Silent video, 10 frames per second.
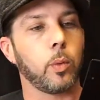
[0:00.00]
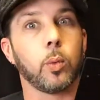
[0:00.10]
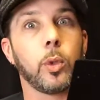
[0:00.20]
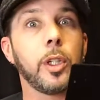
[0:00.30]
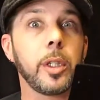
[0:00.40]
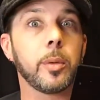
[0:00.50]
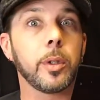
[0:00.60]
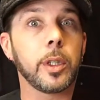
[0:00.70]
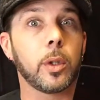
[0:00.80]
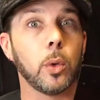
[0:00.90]
Really,
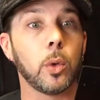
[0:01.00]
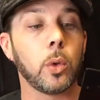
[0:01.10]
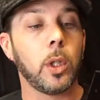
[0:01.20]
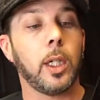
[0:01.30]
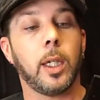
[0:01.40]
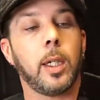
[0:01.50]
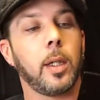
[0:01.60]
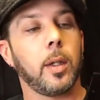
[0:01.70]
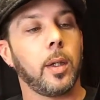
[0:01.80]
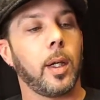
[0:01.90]
really cool.
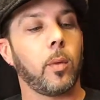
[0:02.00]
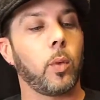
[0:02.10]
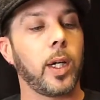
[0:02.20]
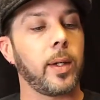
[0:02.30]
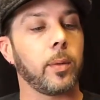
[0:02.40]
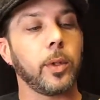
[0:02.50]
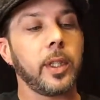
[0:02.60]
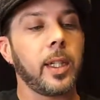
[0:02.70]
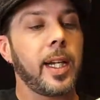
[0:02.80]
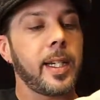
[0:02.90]
What I
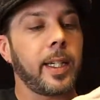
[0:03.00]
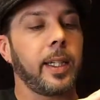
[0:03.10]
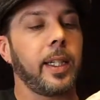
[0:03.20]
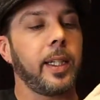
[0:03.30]
really like